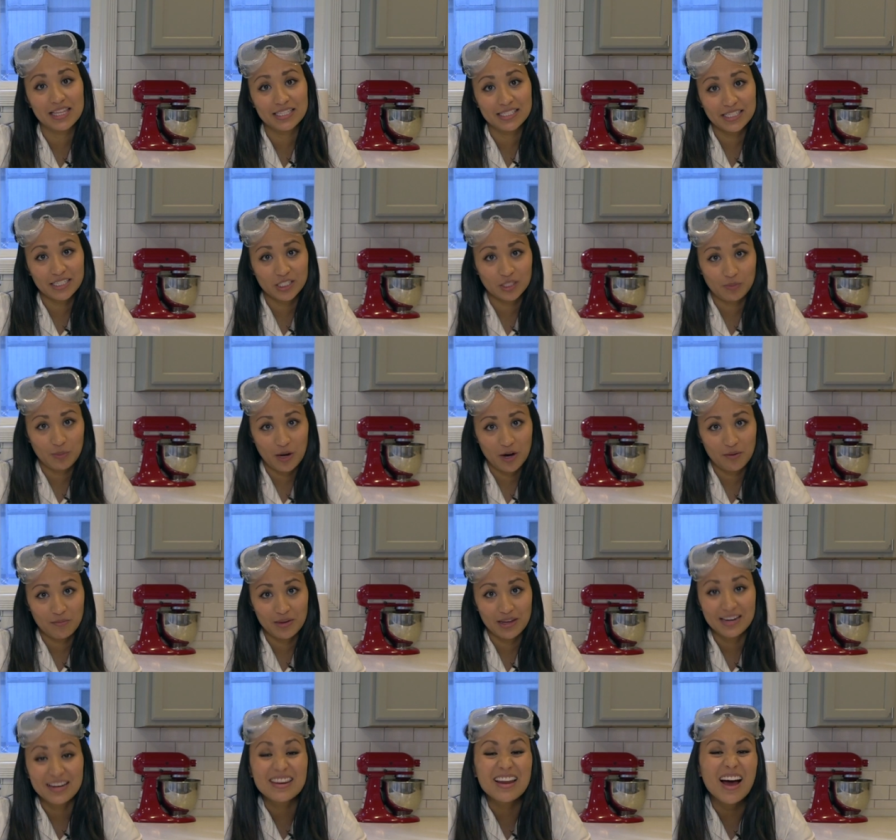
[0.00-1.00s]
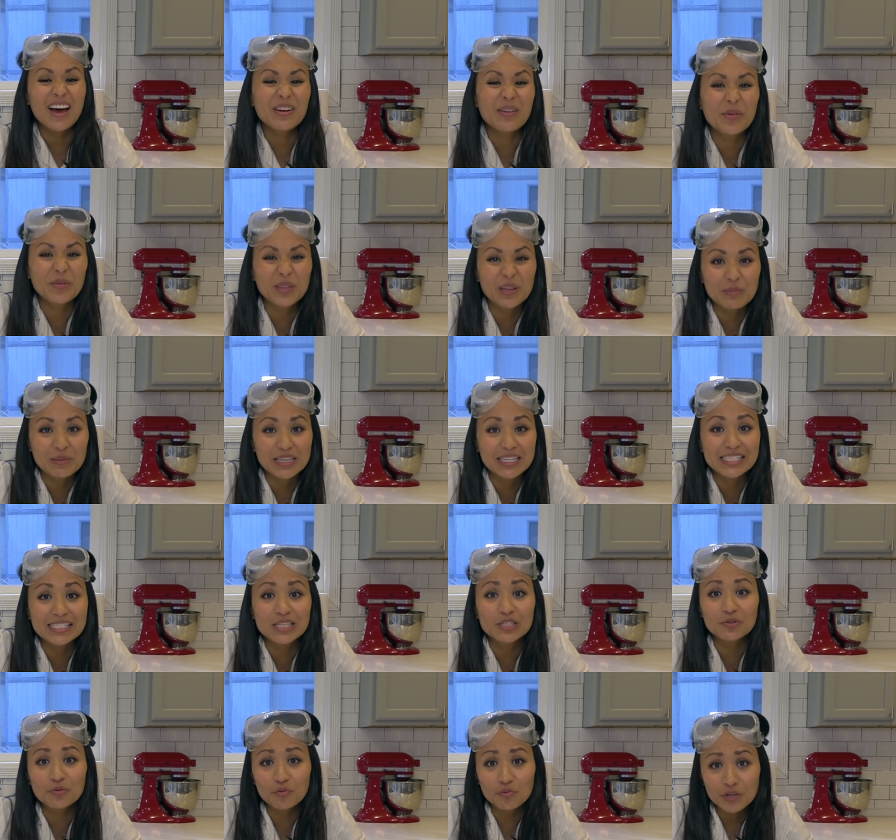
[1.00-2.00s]
this experiment, not only because
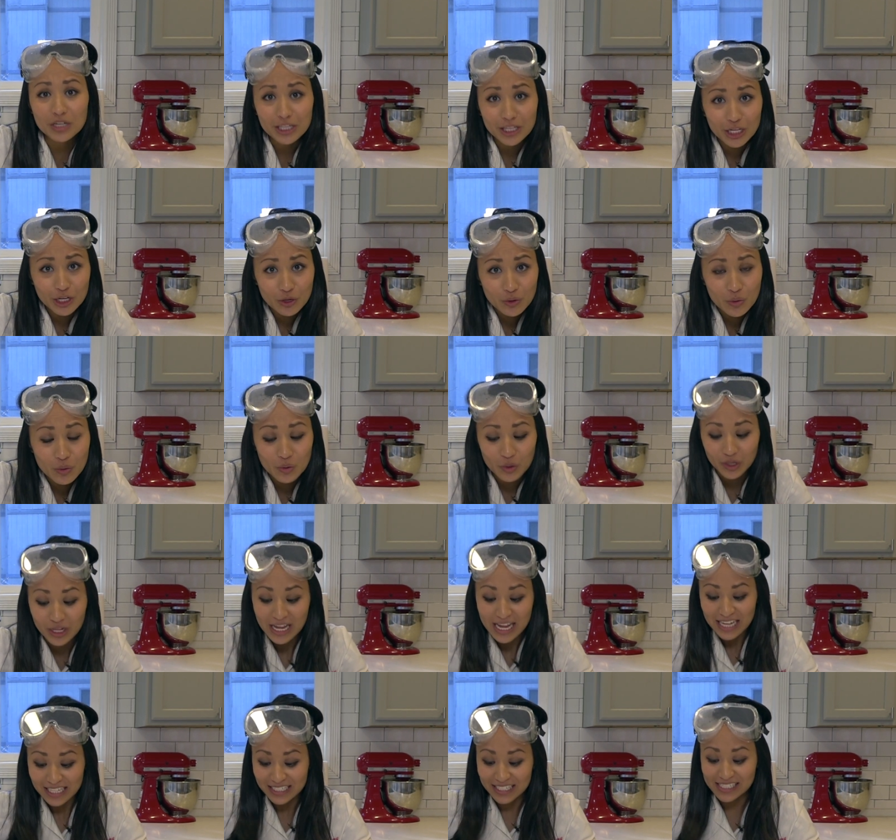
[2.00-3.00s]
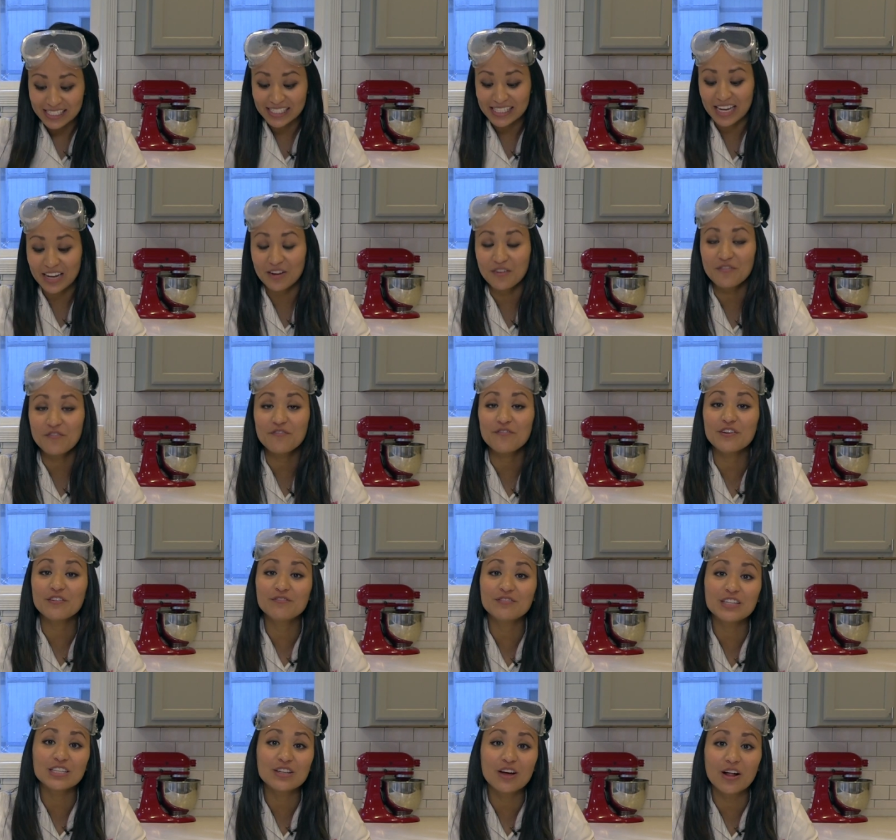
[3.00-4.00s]
it's really cool to set a
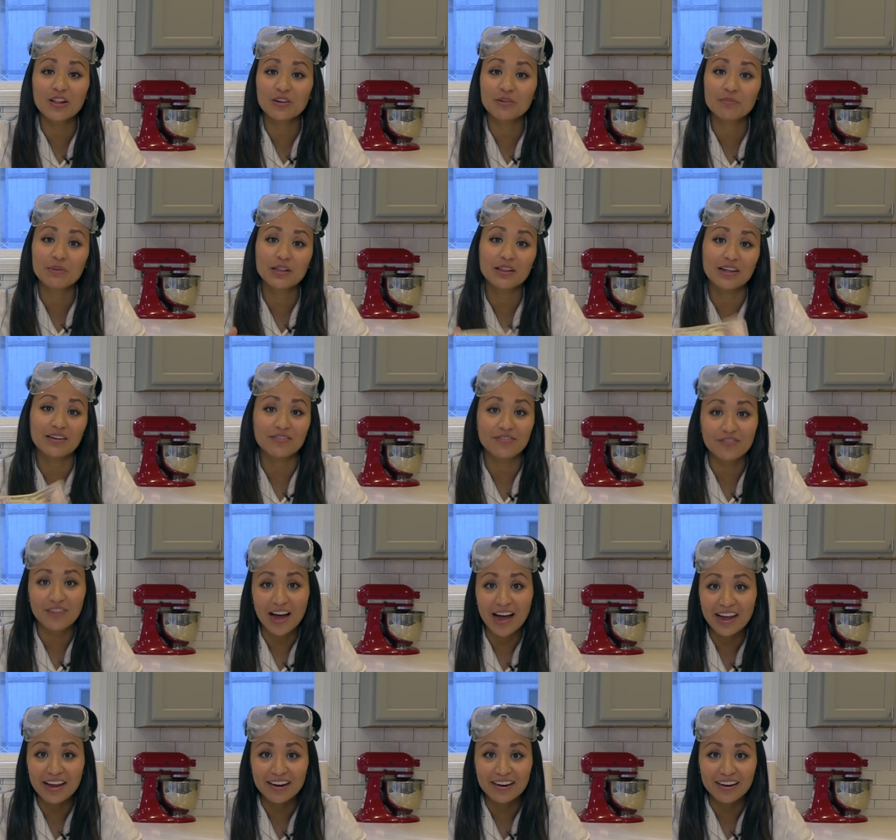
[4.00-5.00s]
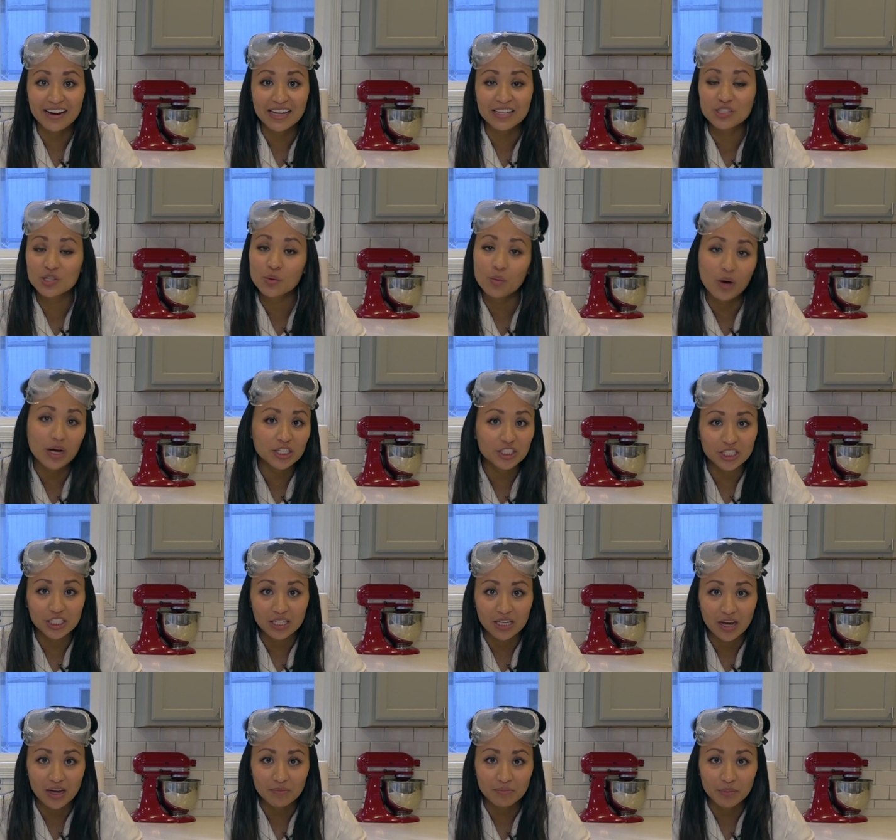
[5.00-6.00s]
$50 bill on fire and to watch it
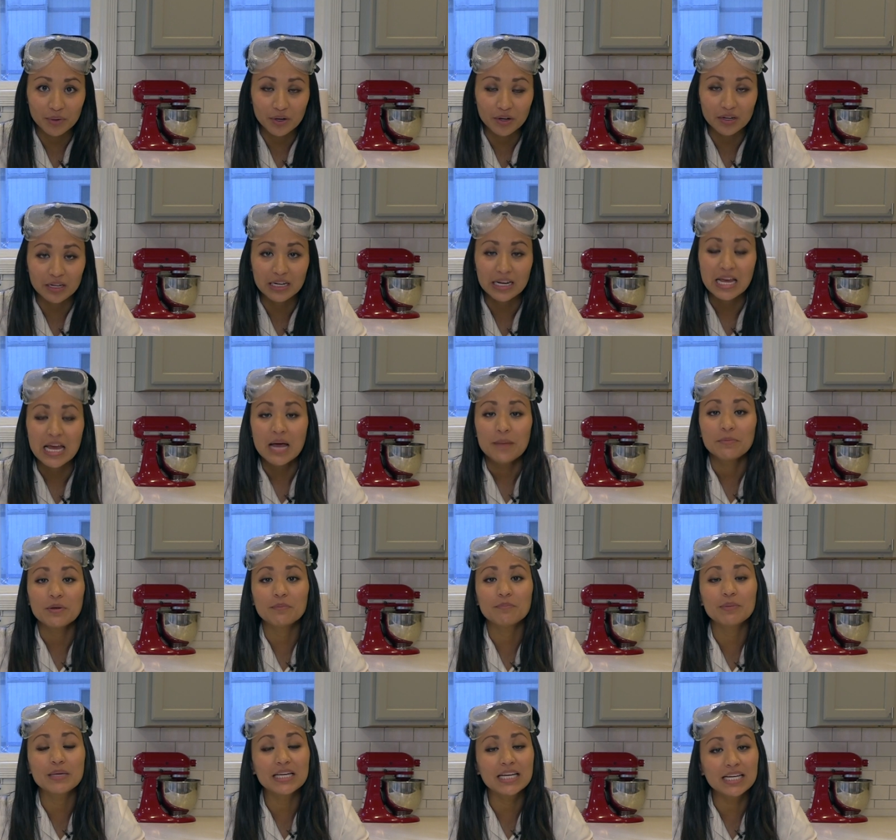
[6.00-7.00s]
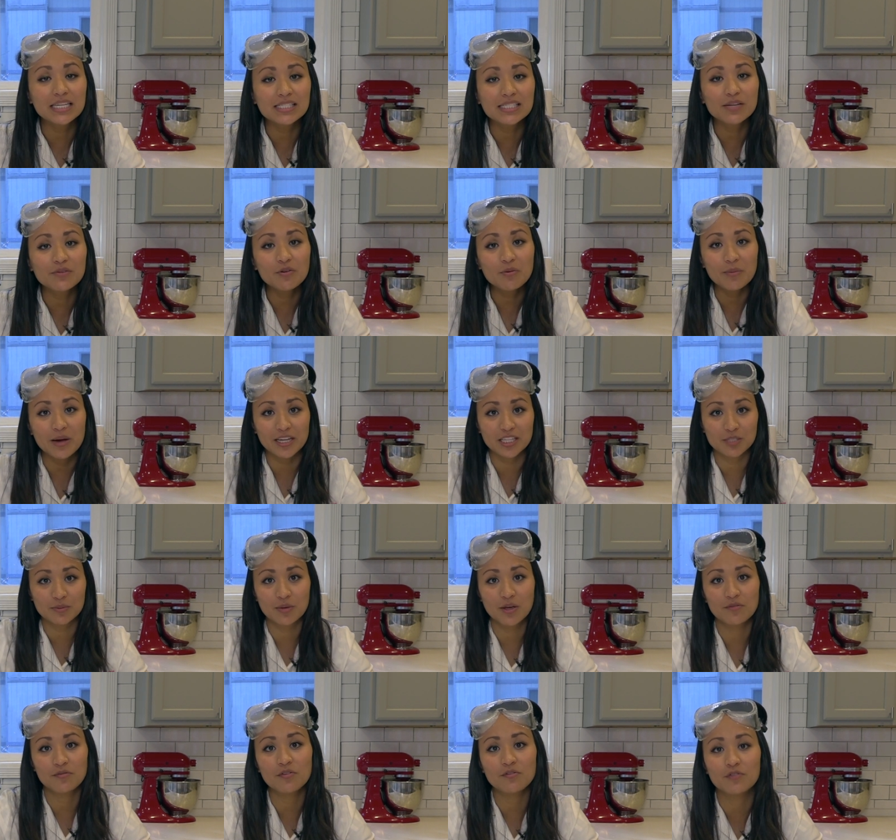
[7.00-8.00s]
not burn, but because it reminds
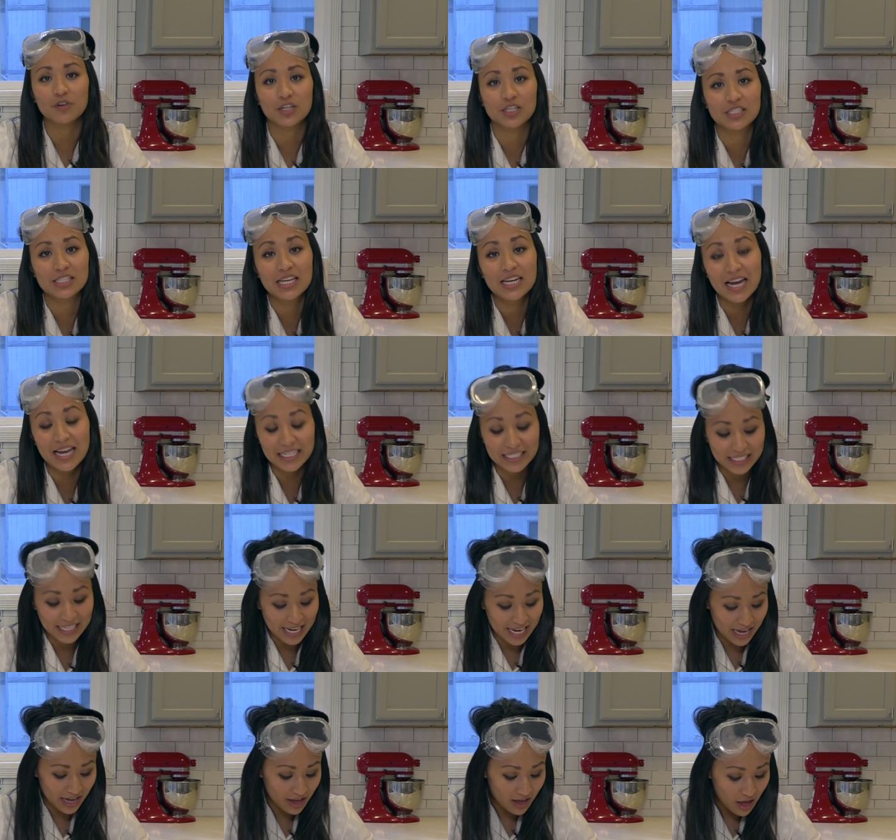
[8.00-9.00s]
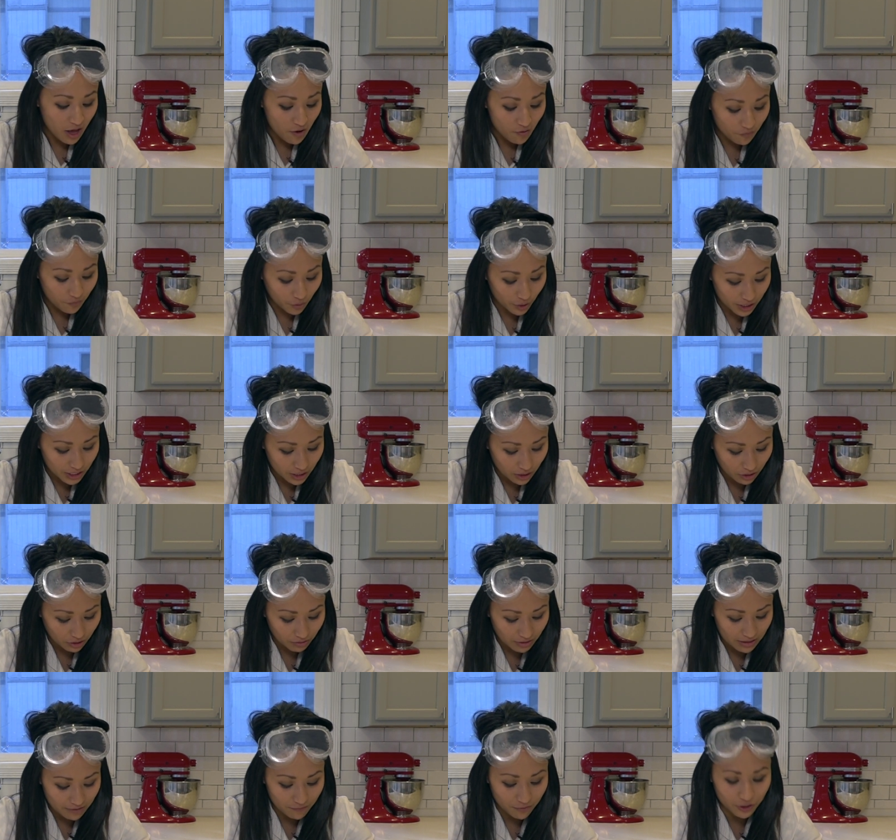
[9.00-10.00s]
me of a verse in Isaiah
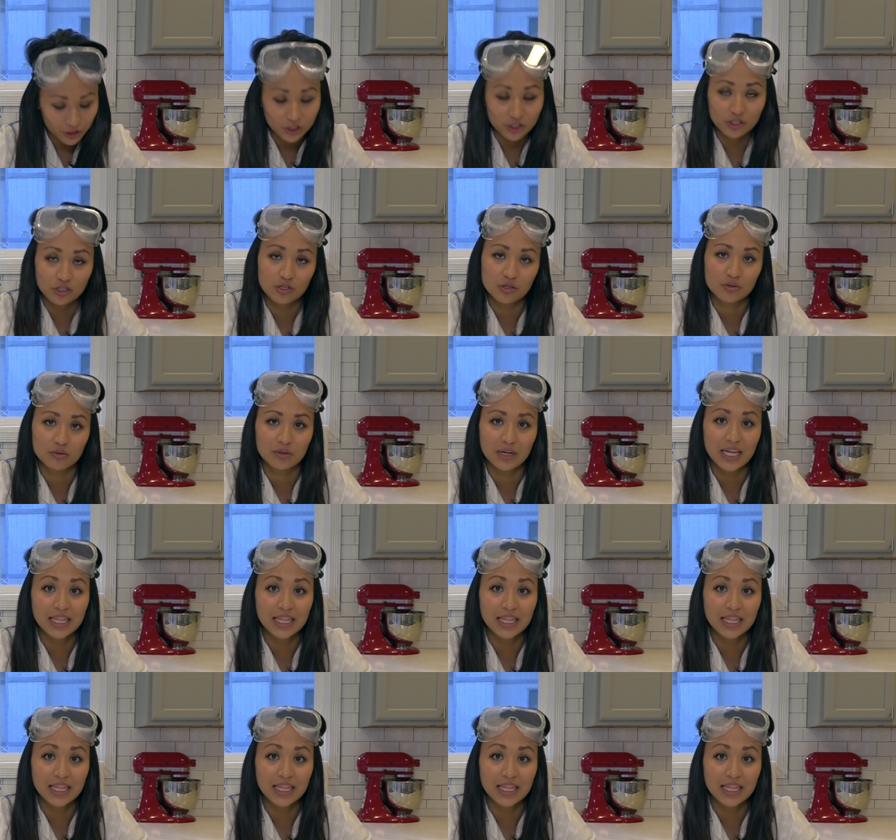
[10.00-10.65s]
43 verse 2.